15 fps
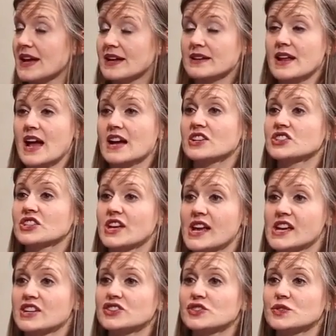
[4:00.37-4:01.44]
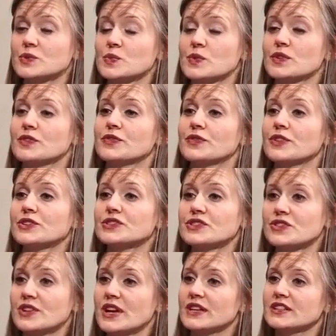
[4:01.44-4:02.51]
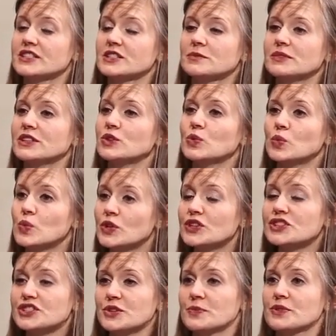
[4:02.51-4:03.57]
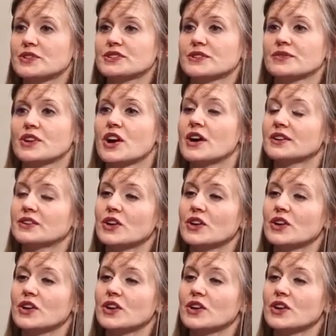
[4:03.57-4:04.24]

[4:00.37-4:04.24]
and actually angels were first created to be worshipers of God,